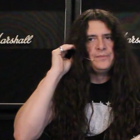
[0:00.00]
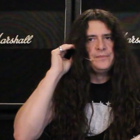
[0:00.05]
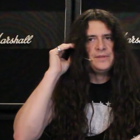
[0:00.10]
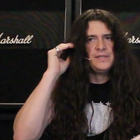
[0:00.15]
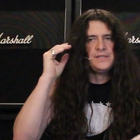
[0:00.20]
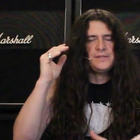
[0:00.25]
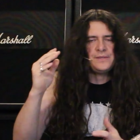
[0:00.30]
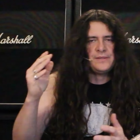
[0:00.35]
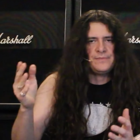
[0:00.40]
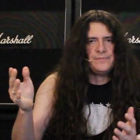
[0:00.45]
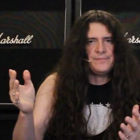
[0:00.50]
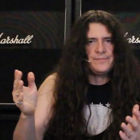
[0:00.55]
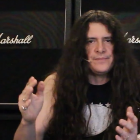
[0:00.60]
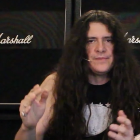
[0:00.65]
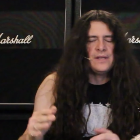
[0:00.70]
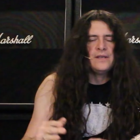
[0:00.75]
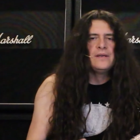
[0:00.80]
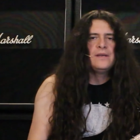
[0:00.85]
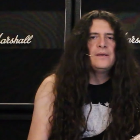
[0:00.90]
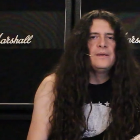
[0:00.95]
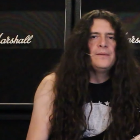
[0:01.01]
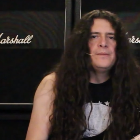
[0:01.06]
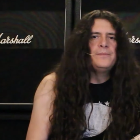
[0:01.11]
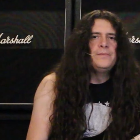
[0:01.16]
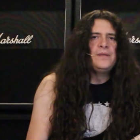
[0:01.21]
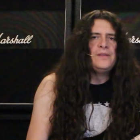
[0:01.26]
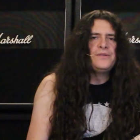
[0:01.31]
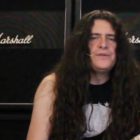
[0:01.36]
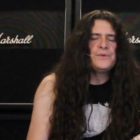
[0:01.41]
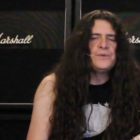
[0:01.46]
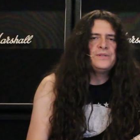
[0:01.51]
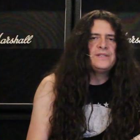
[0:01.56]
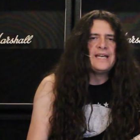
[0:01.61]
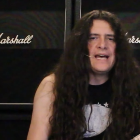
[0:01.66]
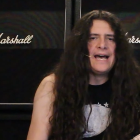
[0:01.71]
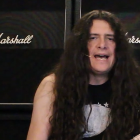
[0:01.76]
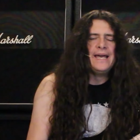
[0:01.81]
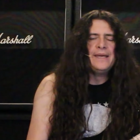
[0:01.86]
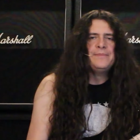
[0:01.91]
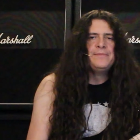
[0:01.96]
it's been through
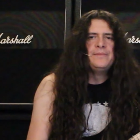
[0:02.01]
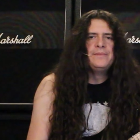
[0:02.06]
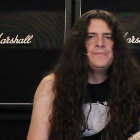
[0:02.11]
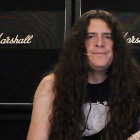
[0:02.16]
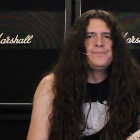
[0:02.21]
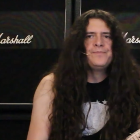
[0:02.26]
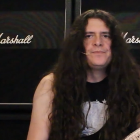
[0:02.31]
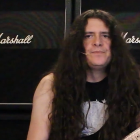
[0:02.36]
time,